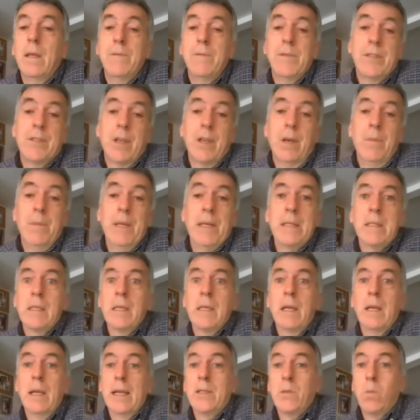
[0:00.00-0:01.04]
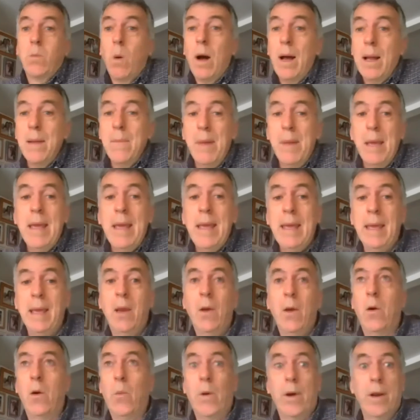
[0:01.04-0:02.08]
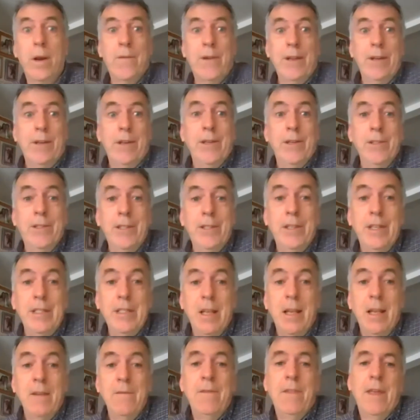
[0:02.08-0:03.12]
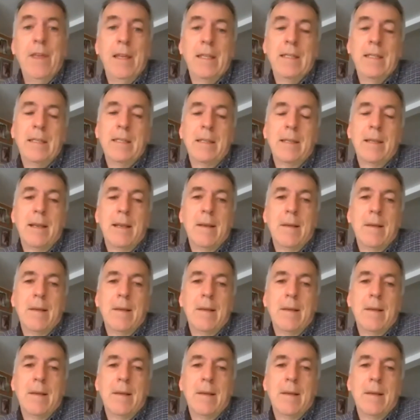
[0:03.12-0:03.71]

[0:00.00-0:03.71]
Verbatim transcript: For some, it's, it's why me? What have I done to deserve this?